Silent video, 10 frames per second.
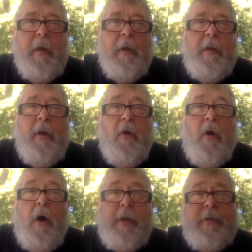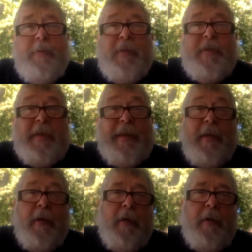you know, Loggins and
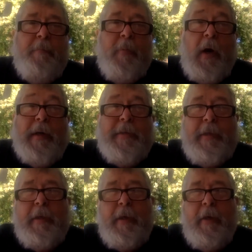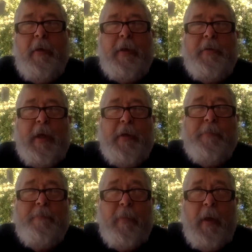Messina and Boston and all that jazz.
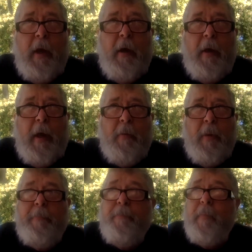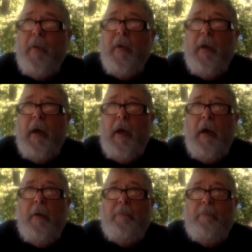Uh, anyway,
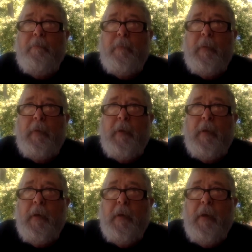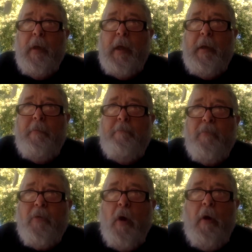uh, it
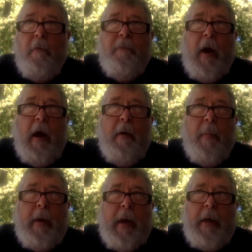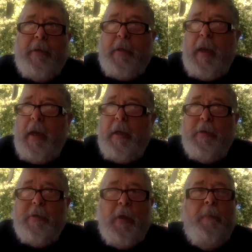caught on fire about 1980,
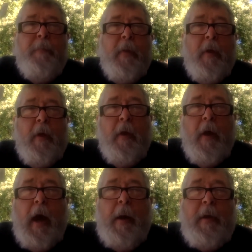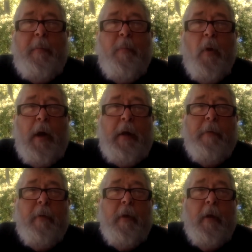so I've been in mourning.
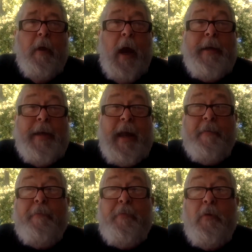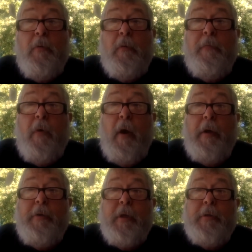I did have a funeral for
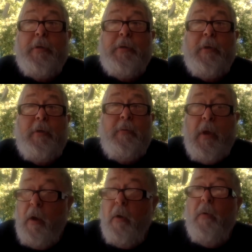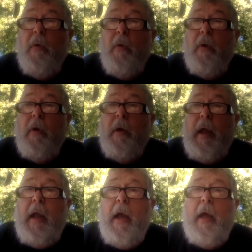it, just so you know,
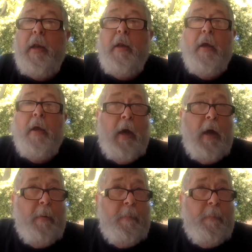and um,